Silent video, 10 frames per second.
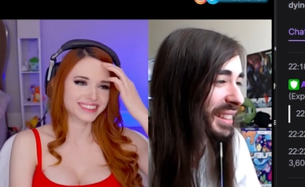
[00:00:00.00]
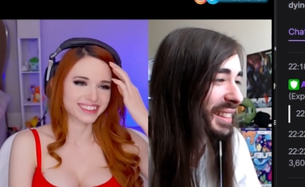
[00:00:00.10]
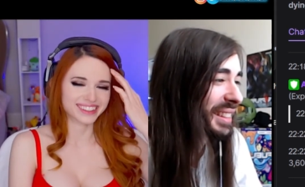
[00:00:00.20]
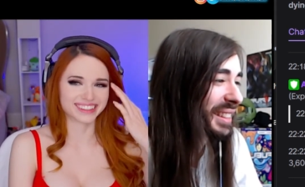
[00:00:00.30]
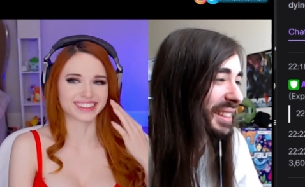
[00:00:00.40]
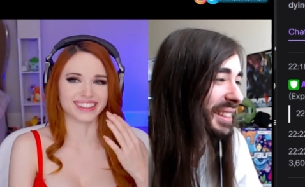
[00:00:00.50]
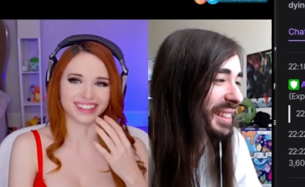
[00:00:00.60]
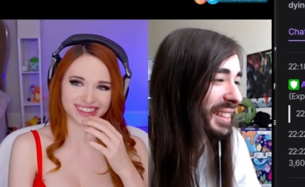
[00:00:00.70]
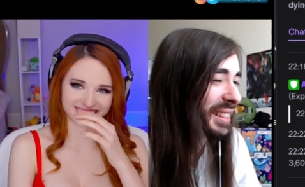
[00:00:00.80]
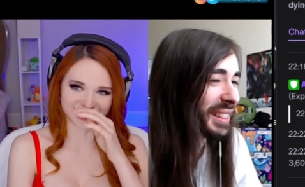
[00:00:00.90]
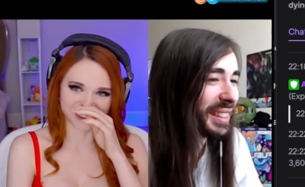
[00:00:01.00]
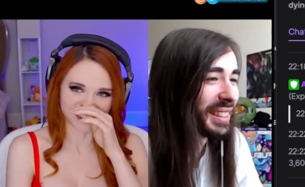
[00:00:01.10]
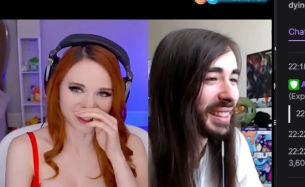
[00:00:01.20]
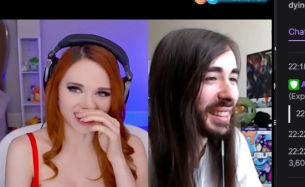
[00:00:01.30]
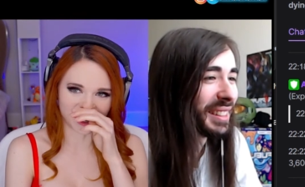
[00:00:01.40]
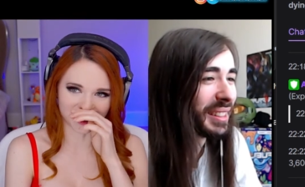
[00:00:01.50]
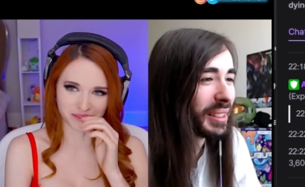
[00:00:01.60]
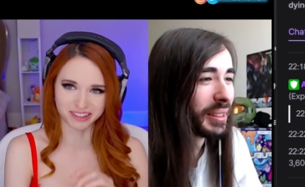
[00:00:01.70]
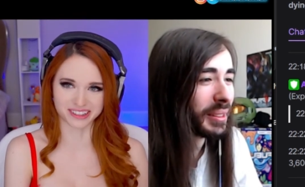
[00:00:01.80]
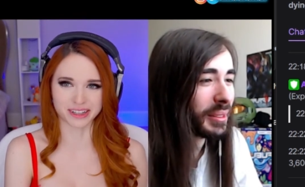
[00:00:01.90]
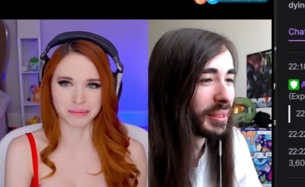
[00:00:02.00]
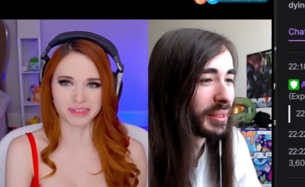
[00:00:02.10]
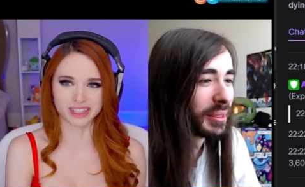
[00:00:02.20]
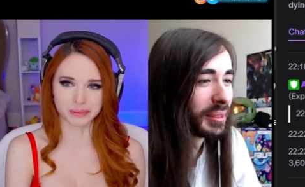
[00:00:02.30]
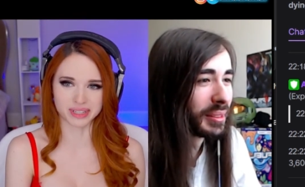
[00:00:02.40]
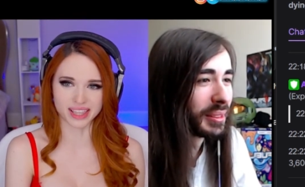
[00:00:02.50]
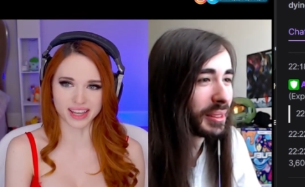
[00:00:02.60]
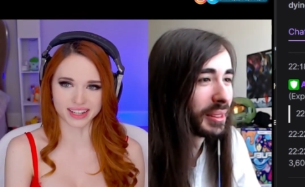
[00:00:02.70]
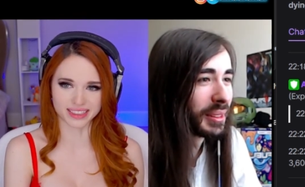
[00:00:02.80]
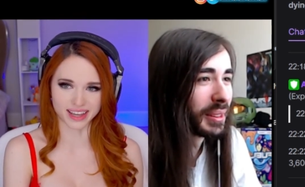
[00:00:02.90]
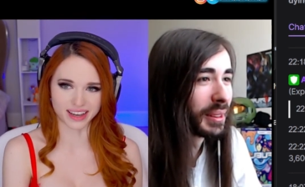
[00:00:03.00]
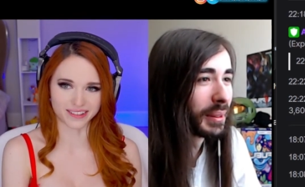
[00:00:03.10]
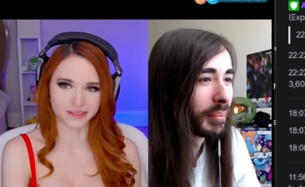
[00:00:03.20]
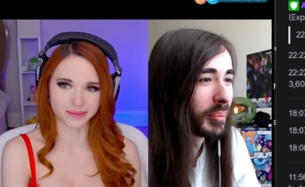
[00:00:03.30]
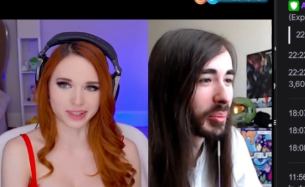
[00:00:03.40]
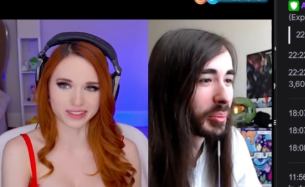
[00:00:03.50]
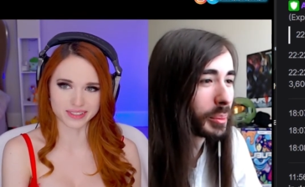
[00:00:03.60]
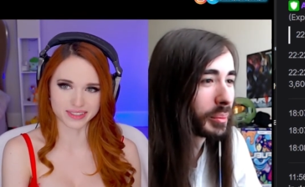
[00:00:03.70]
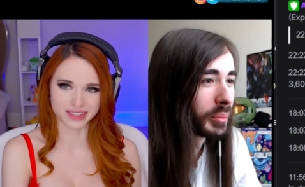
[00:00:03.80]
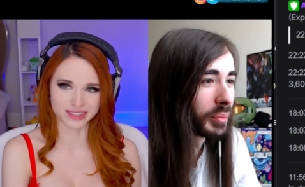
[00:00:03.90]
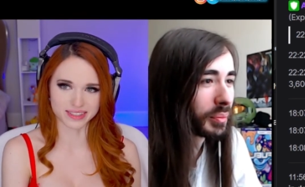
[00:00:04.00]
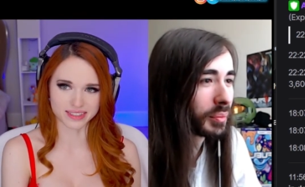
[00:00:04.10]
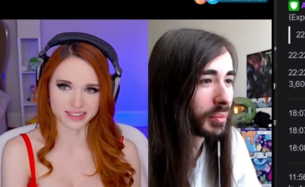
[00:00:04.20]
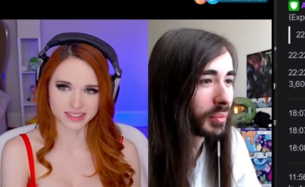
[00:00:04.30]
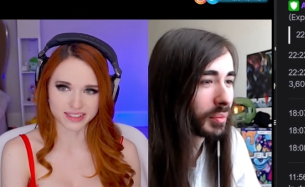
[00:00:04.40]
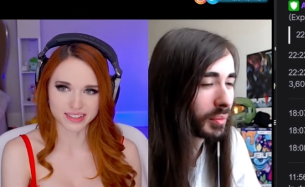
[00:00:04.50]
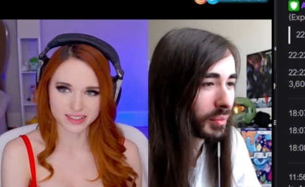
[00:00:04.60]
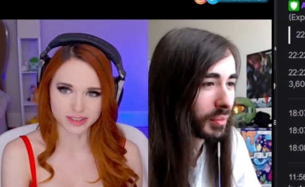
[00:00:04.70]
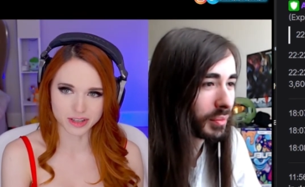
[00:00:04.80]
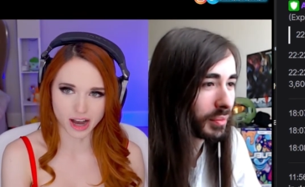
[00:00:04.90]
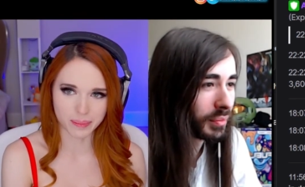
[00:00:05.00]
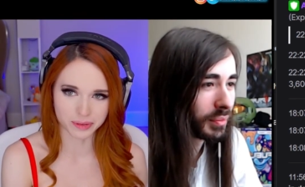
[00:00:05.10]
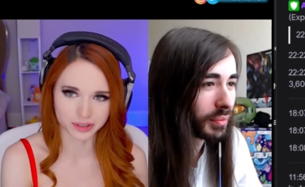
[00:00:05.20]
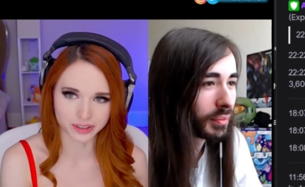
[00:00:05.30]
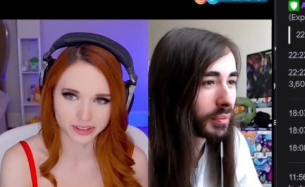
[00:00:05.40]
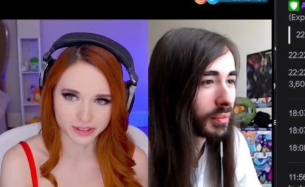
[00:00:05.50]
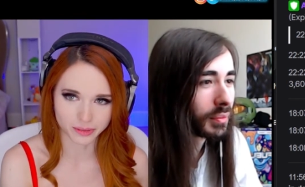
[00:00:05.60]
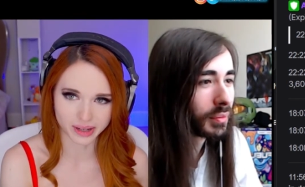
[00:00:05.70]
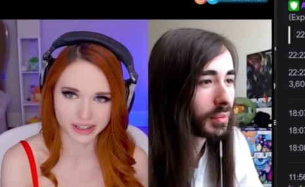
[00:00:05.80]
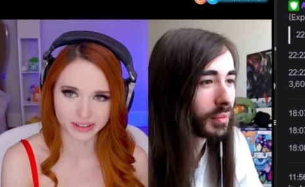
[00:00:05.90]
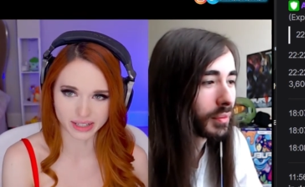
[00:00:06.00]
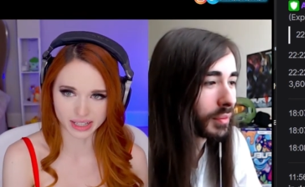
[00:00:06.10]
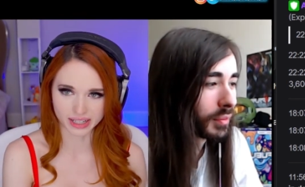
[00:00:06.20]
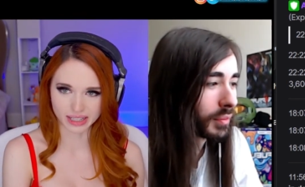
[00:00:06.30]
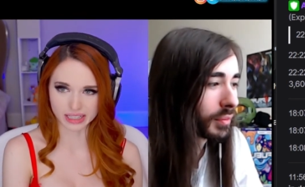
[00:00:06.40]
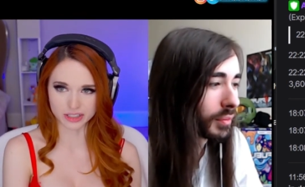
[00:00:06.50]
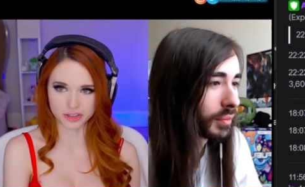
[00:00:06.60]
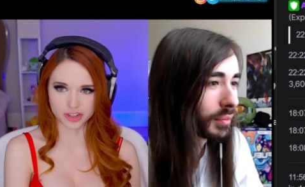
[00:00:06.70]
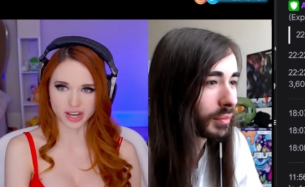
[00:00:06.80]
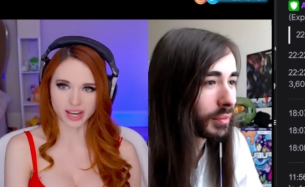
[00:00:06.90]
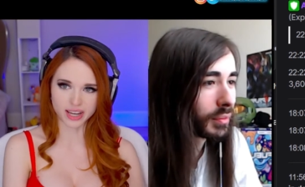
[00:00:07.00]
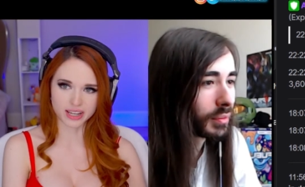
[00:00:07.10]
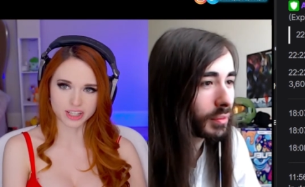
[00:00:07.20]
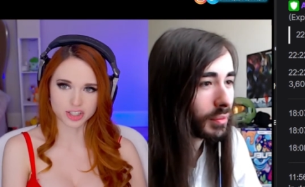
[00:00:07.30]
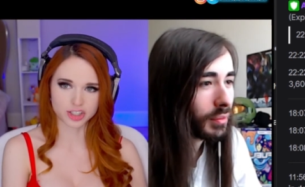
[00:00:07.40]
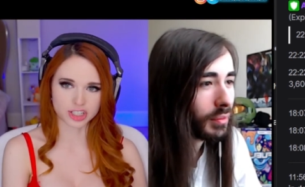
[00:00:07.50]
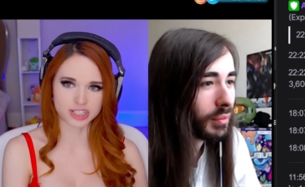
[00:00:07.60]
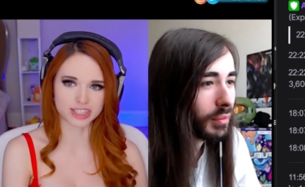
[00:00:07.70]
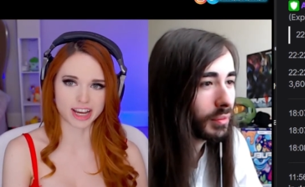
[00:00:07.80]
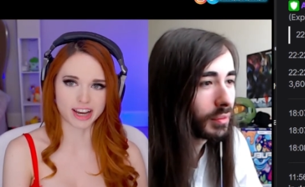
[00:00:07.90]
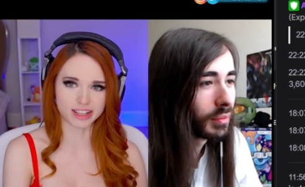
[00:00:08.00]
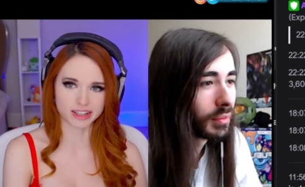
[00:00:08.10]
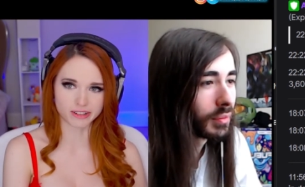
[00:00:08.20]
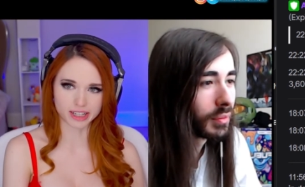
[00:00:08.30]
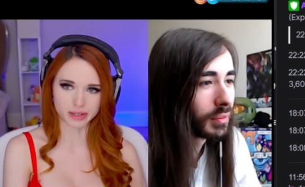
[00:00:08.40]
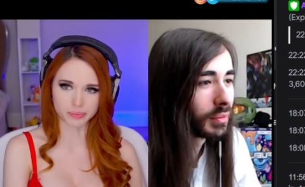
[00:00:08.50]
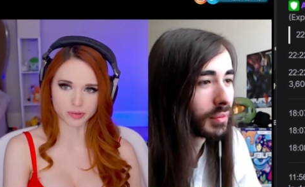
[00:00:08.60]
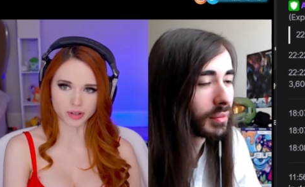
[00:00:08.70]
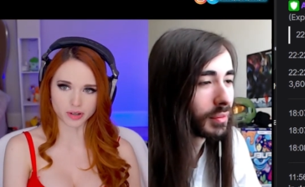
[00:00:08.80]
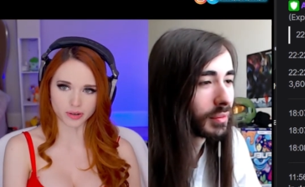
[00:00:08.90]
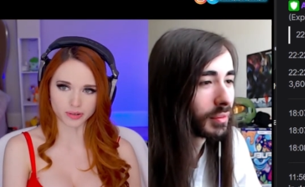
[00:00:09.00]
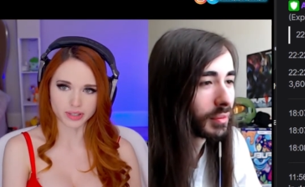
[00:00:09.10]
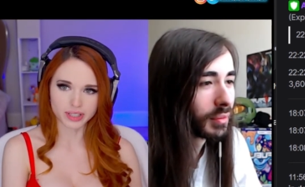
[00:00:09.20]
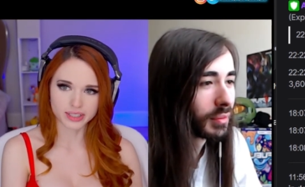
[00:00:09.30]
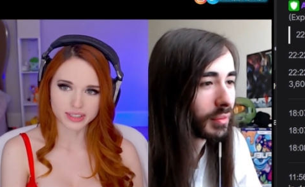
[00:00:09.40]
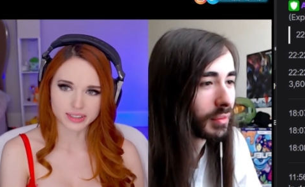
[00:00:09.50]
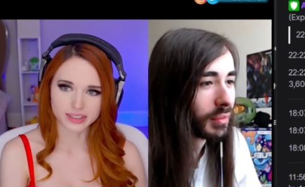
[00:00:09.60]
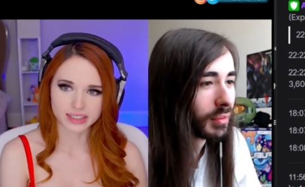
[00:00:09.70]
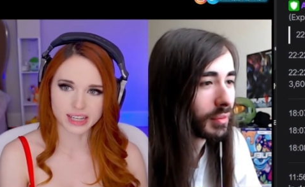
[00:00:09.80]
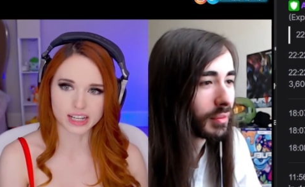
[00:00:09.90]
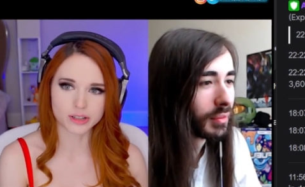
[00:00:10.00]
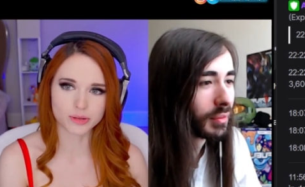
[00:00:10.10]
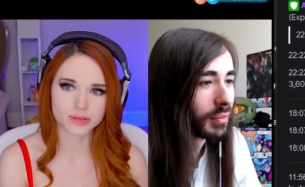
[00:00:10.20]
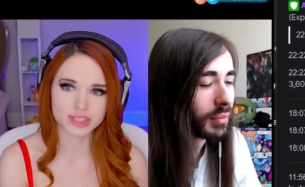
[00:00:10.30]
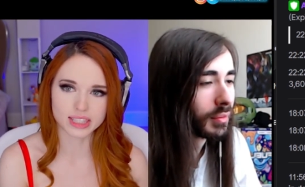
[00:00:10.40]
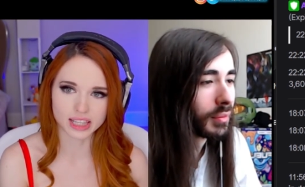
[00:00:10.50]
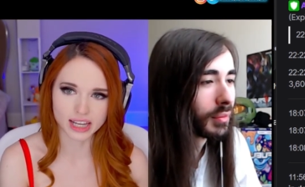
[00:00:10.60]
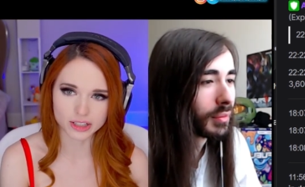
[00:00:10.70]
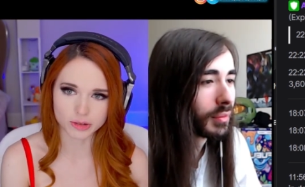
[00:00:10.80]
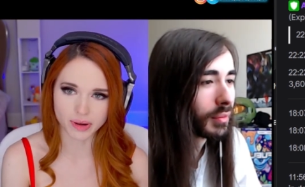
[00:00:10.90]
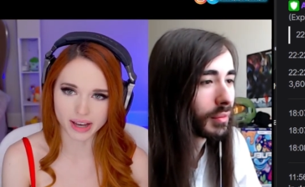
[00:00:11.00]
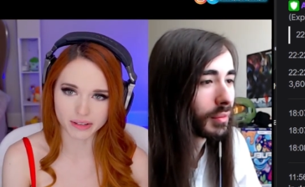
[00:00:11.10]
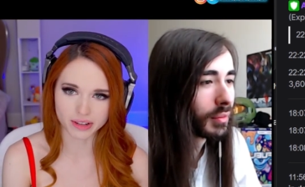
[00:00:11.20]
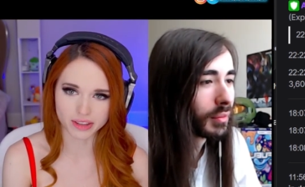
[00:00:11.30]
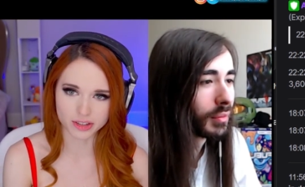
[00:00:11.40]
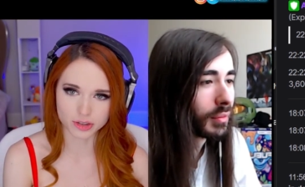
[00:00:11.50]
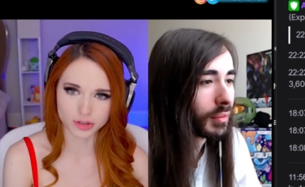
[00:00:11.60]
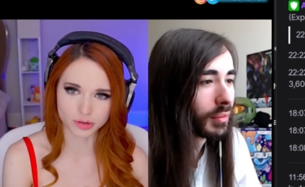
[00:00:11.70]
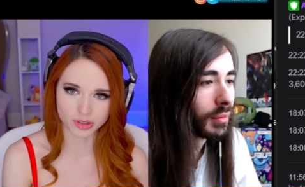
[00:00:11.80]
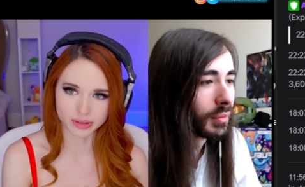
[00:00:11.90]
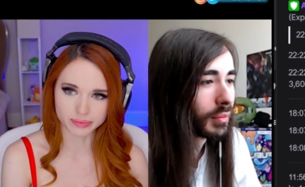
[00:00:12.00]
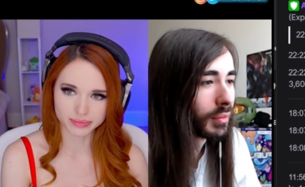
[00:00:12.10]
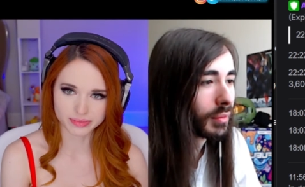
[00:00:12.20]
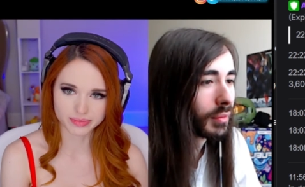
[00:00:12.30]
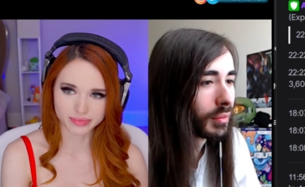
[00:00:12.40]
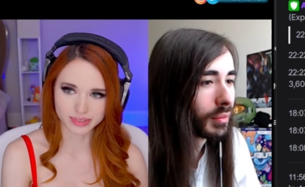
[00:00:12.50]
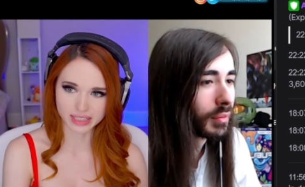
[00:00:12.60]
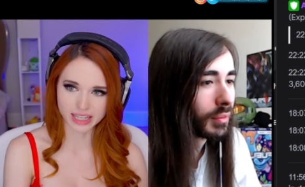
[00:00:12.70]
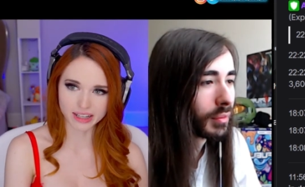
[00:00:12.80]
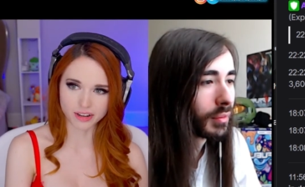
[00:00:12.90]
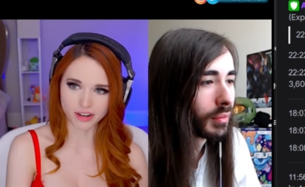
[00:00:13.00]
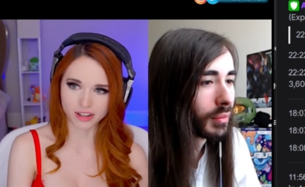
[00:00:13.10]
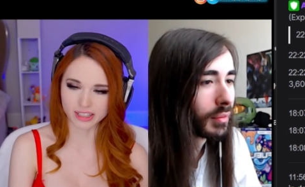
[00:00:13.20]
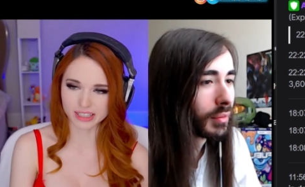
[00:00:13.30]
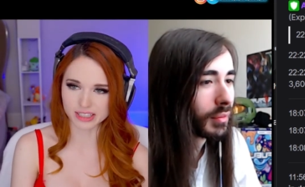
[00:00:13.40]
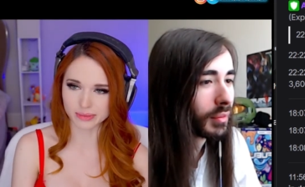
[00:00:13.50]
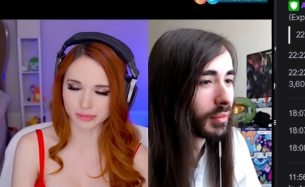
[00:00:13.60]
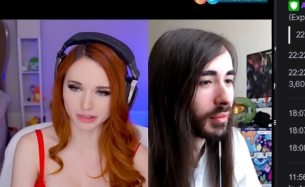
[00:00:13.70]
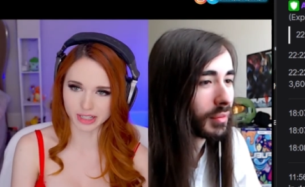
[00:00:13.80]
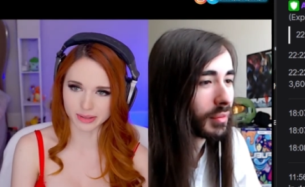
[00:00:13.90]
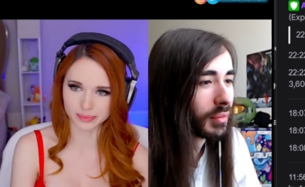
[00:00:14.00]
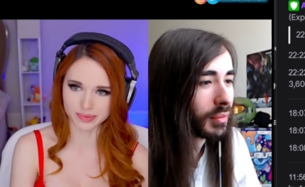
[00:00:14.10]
Speaker 1: God, awkward. Come lick me like that. Where is this? Top good. Where Inj? She's standing there like a pro. Can you slut you out on the stream? Get all in dim ribs